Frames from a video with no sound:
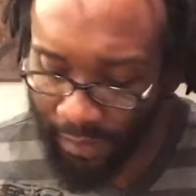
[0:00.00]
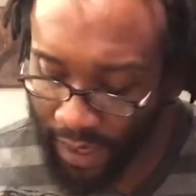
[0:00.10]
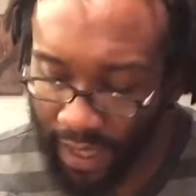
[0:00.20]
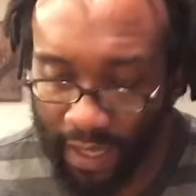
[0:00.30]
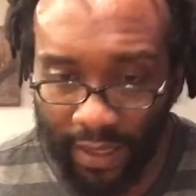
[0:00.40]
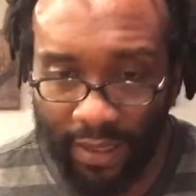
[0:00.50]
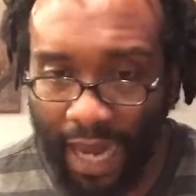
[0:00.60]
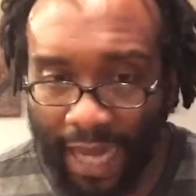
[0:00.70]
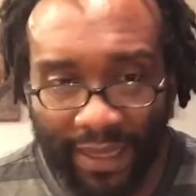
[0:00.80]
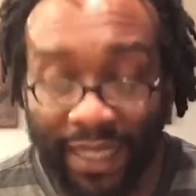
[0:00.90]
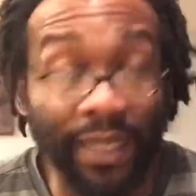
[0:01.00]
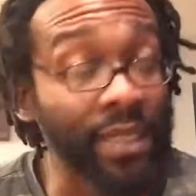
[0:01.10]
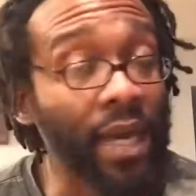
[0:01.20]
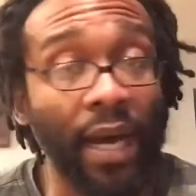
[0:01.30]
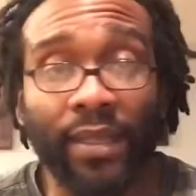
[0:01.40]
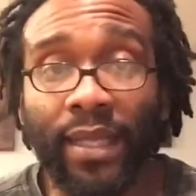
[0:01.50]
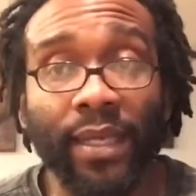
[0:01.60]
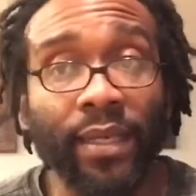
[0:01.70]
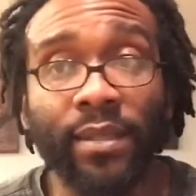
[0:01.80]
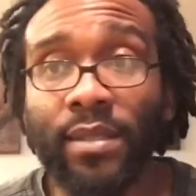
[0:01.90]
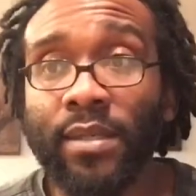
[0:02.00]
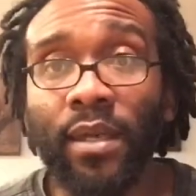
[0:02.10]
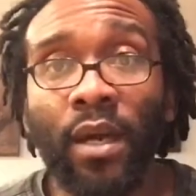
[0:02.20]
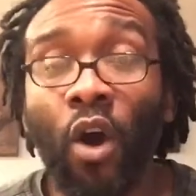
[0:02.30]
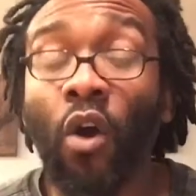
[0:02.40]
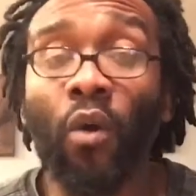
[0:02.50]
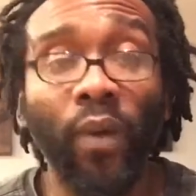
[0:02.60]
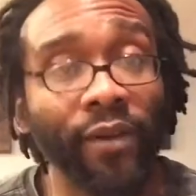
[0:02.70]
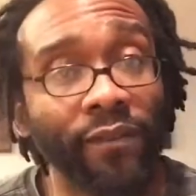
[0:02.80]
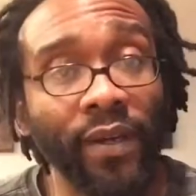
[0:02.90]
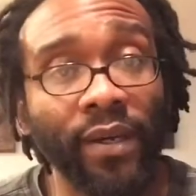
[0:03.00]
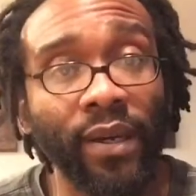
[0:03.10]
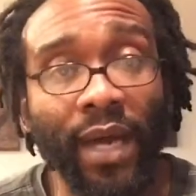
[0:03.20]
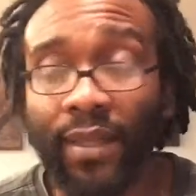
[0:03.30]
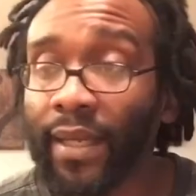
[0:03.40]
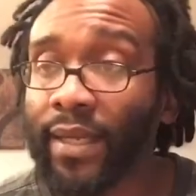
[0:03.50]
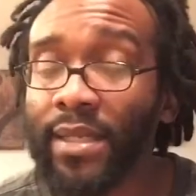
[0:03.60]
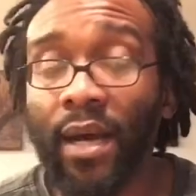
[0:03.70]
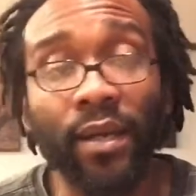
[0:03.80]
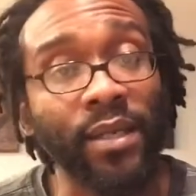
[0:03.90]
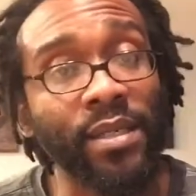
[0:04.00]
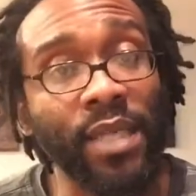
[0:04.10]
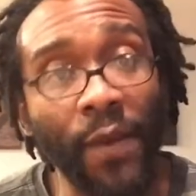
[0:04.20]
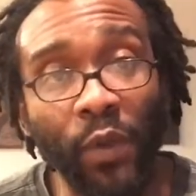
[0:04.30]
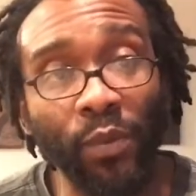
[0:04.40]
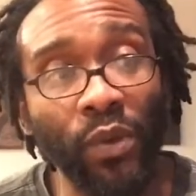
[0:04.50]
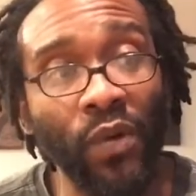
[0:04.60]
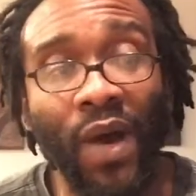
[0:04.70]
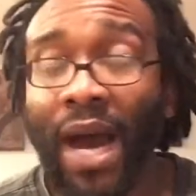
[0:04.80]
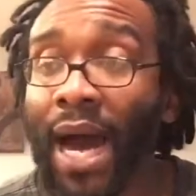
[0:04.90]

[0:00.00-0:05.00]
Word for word: Because I think it's I think it's horrific. I think it's unacceptable.